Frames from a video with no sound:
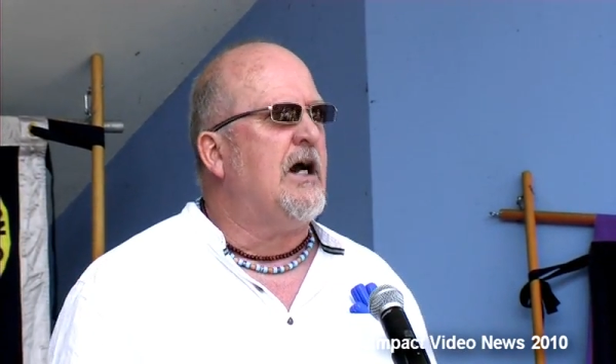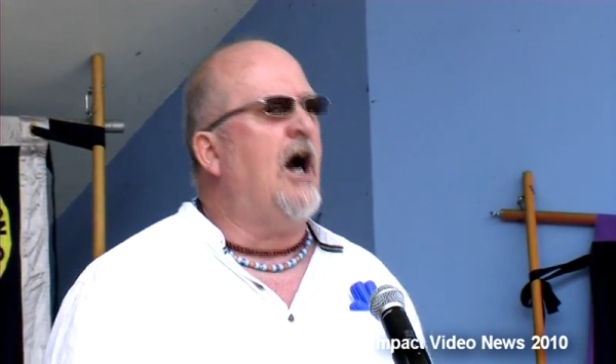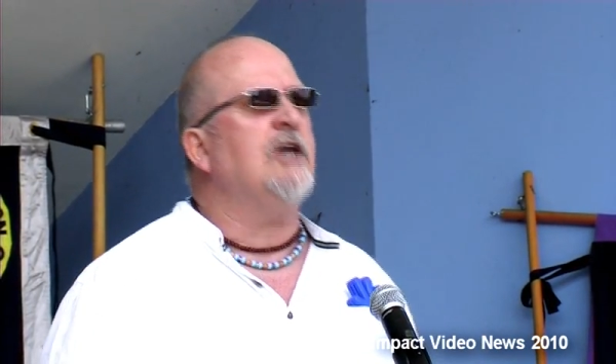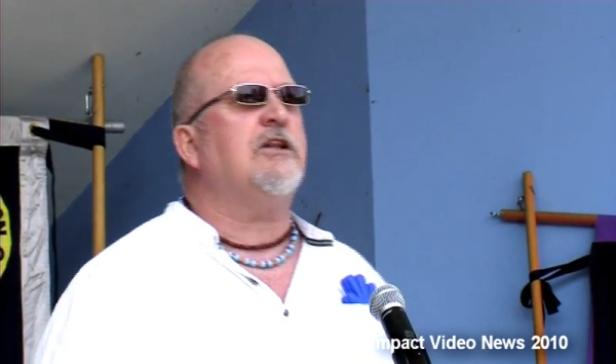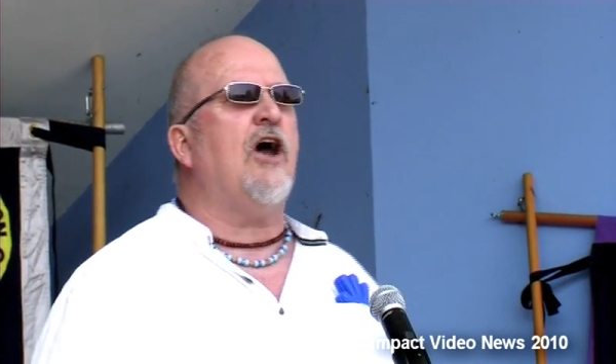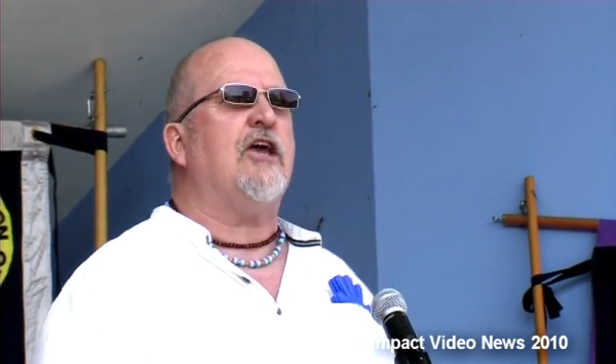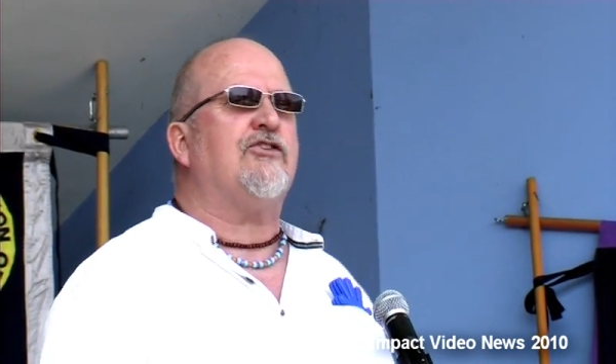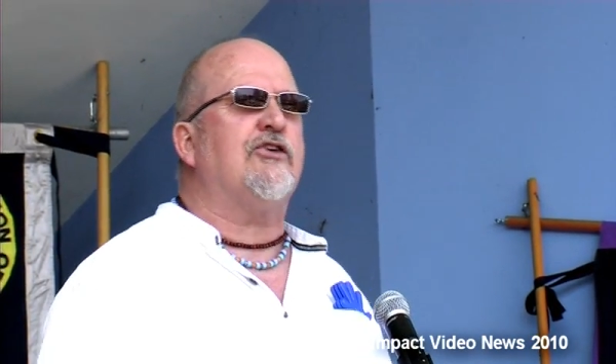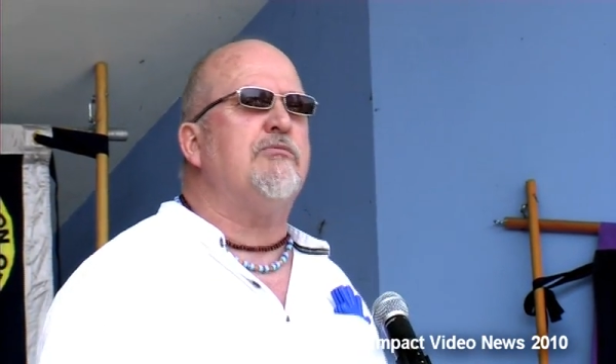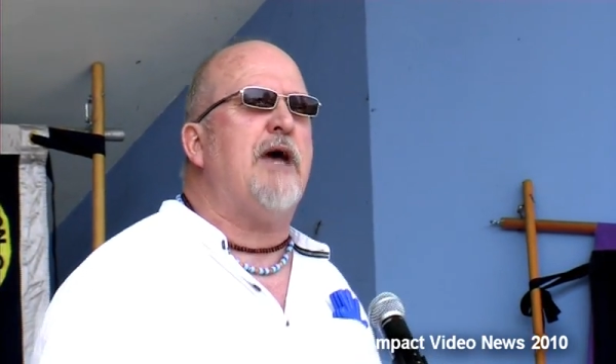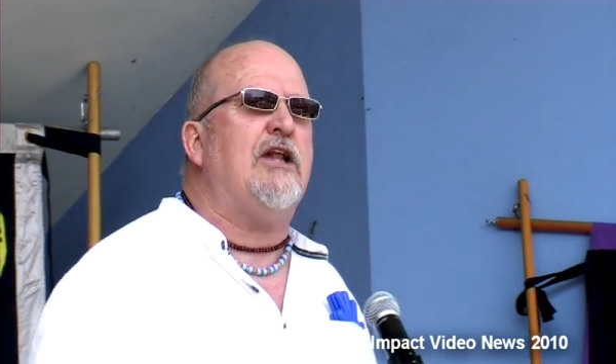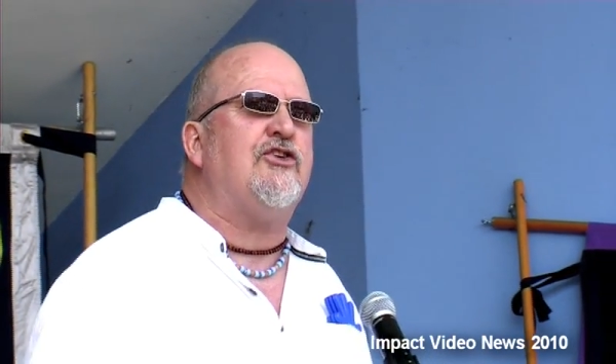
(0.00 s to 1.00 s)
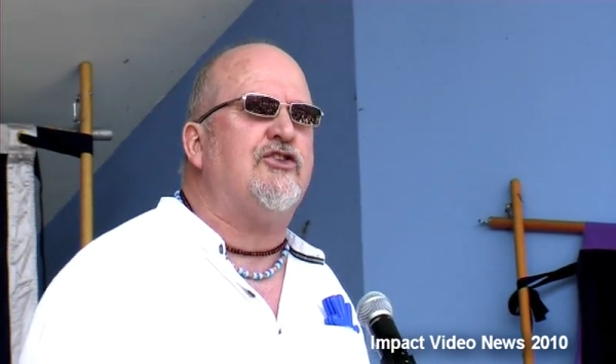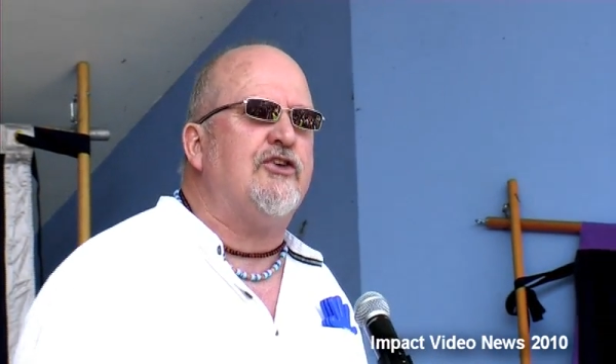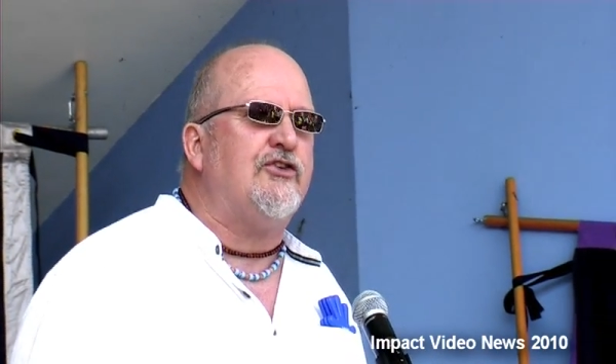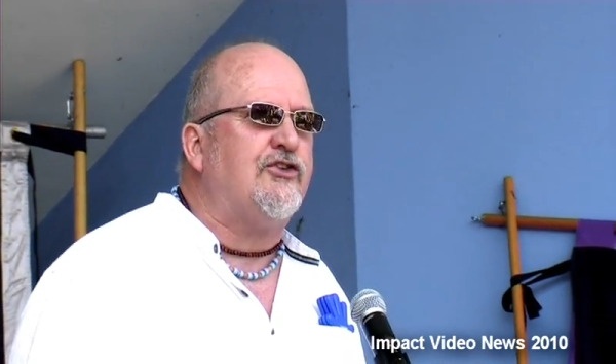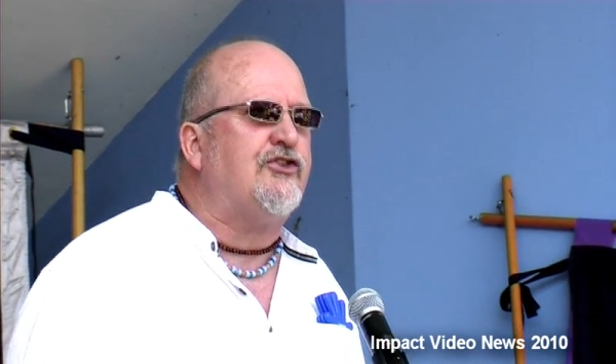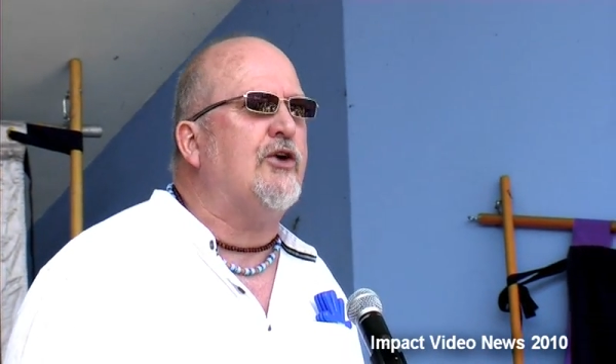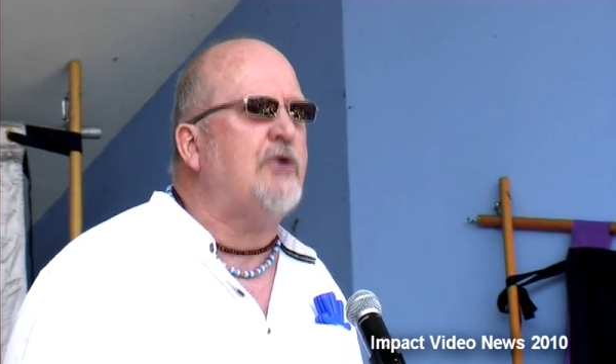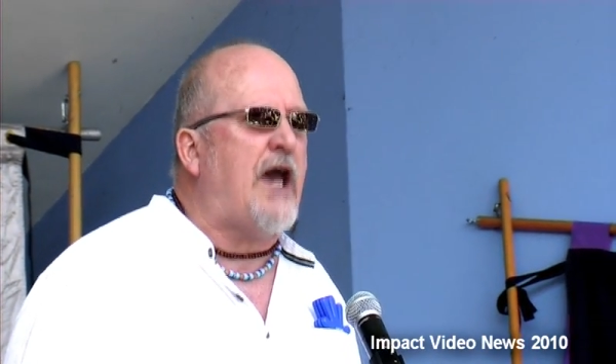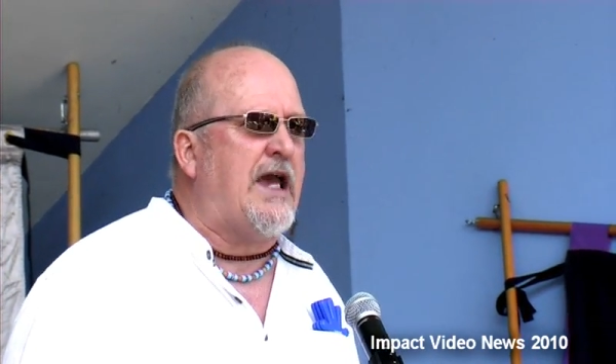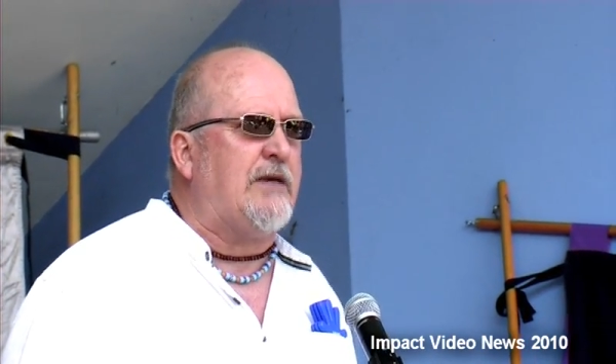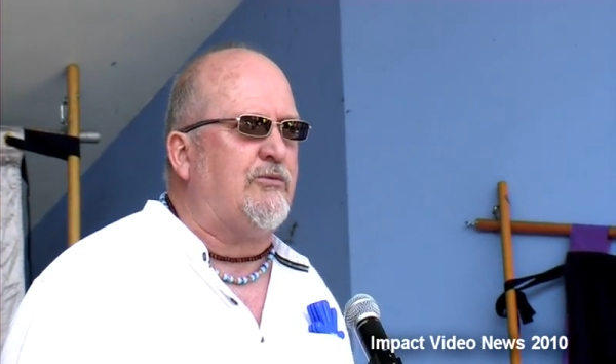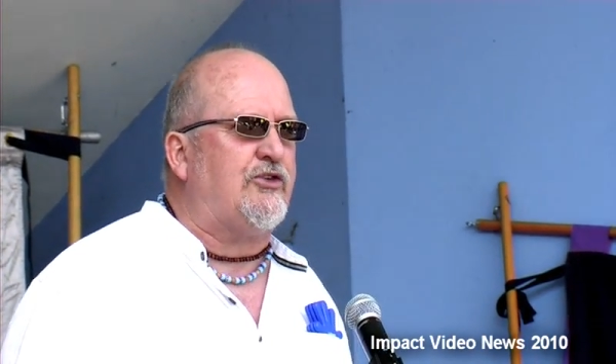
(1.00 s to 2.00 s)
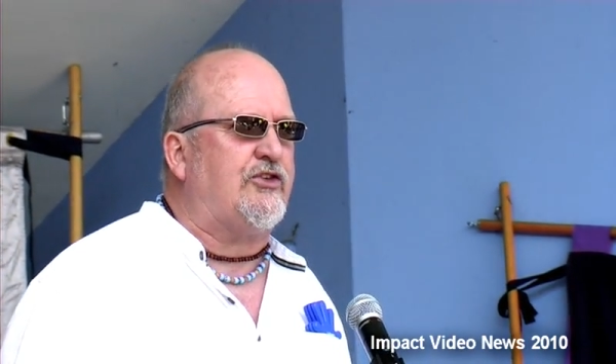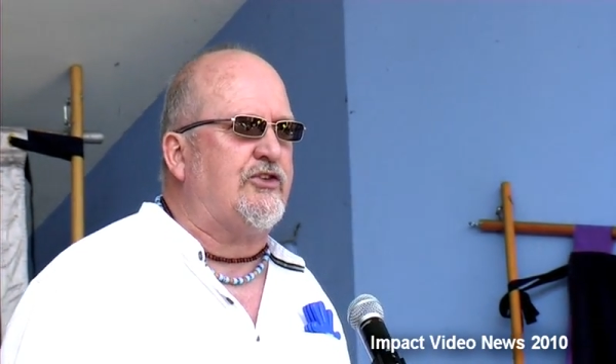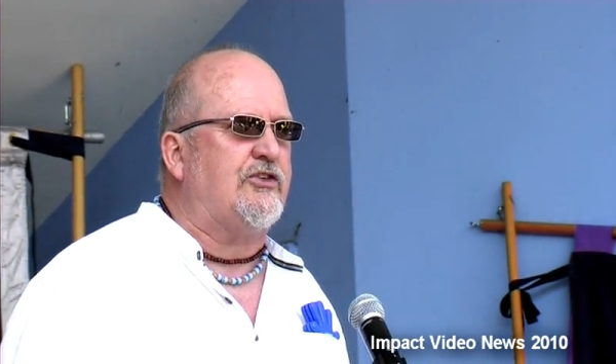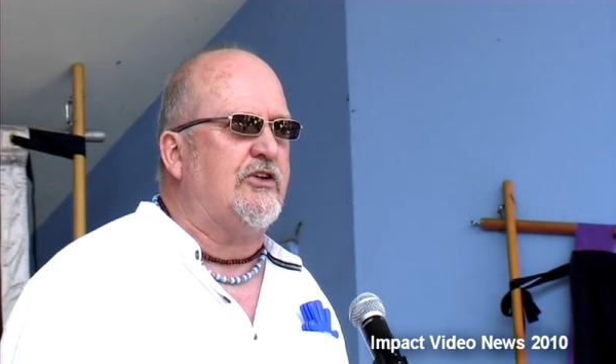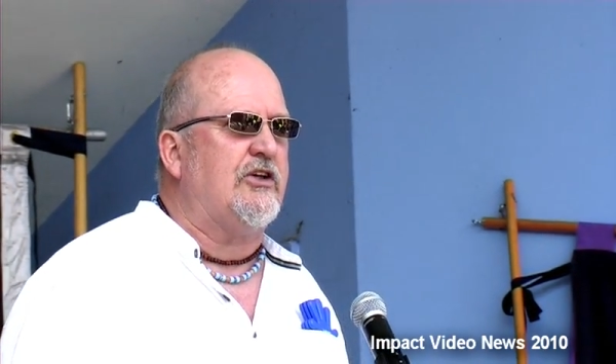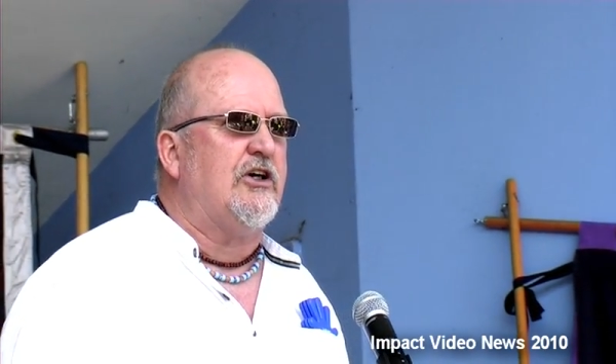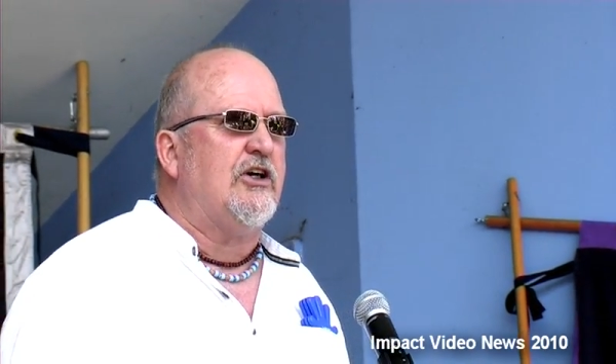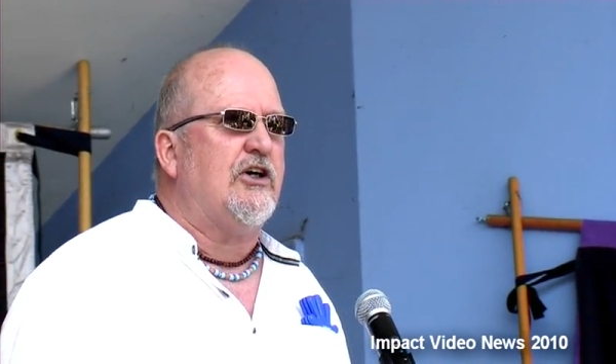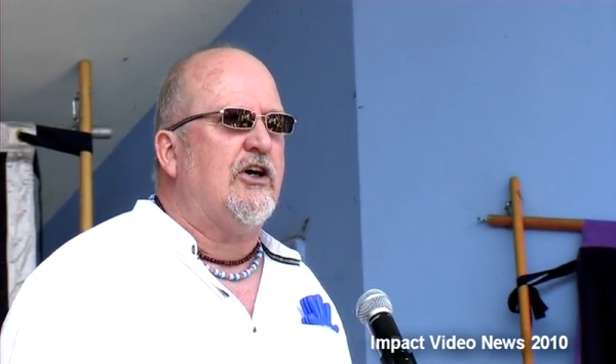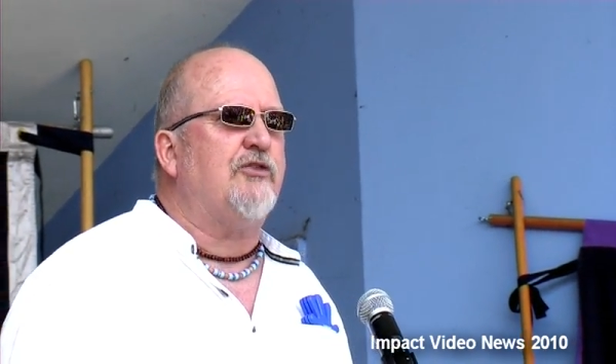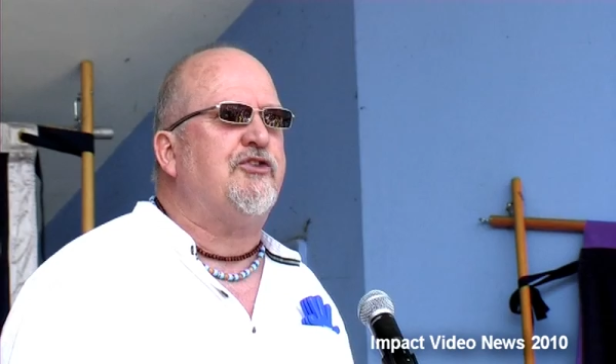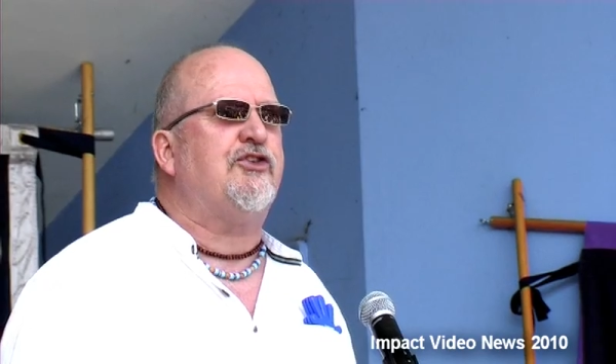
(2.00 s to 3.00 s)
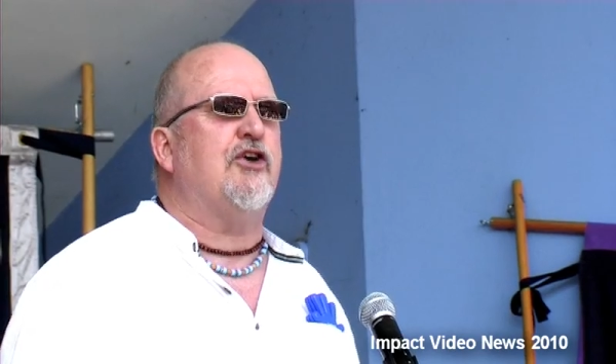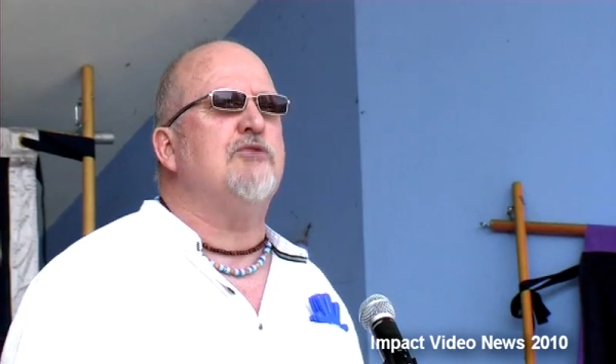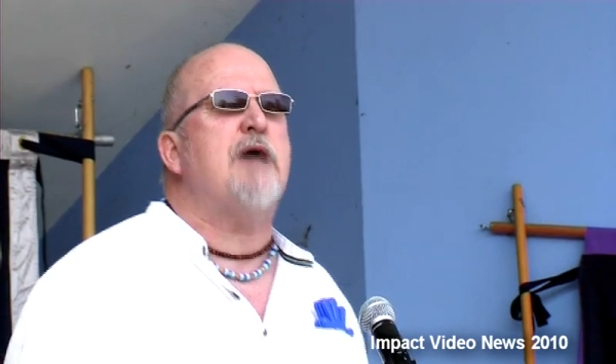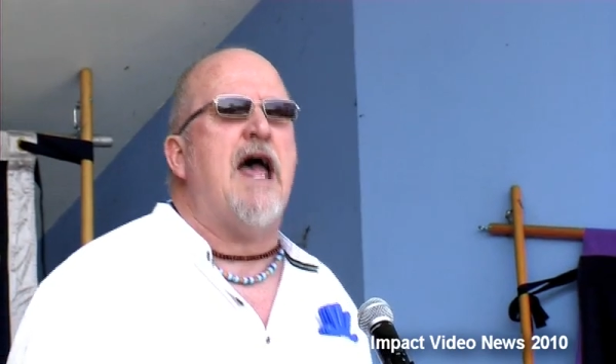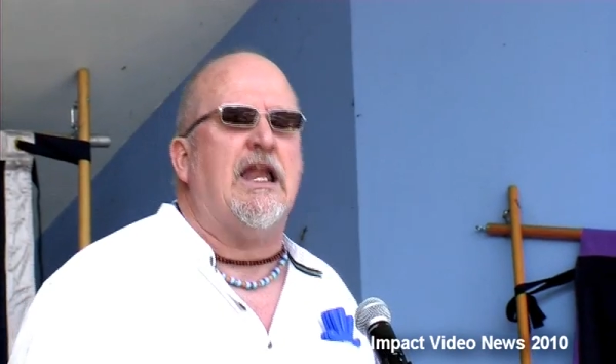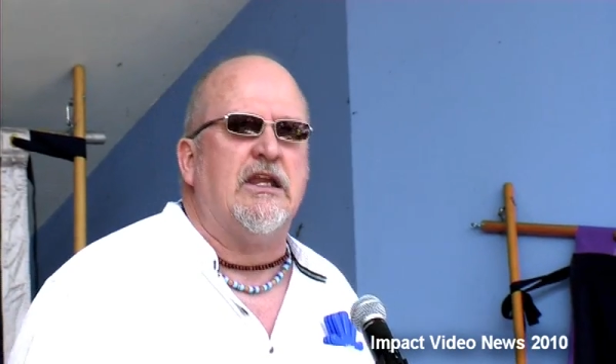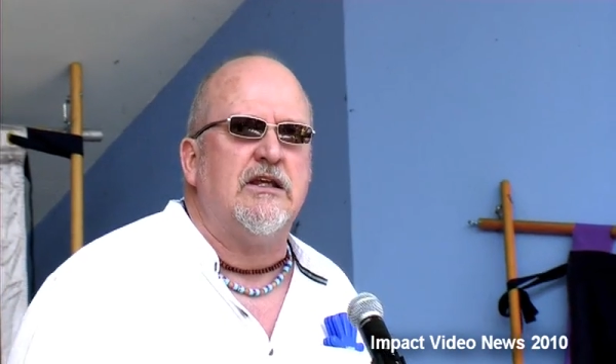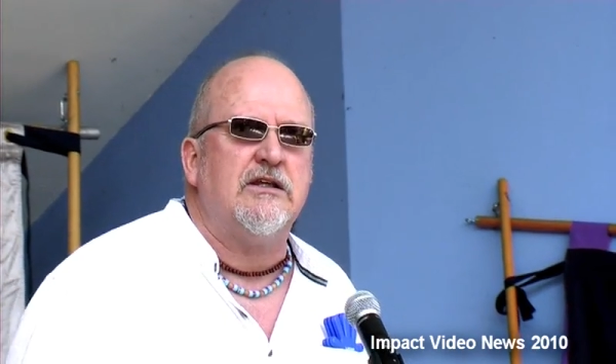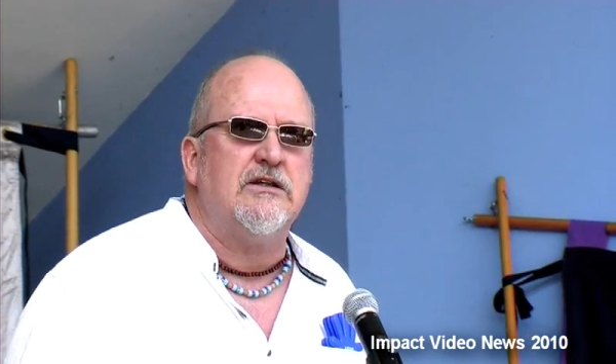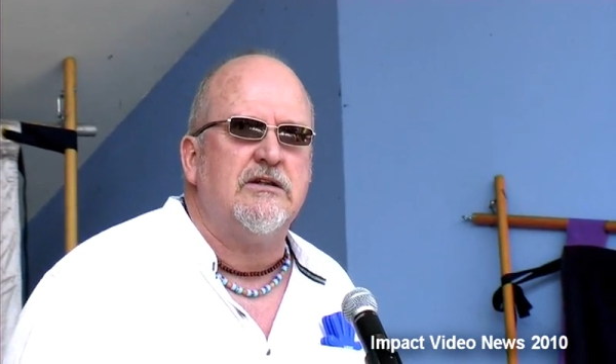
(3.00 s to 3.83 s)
I'd like to mention two names of two men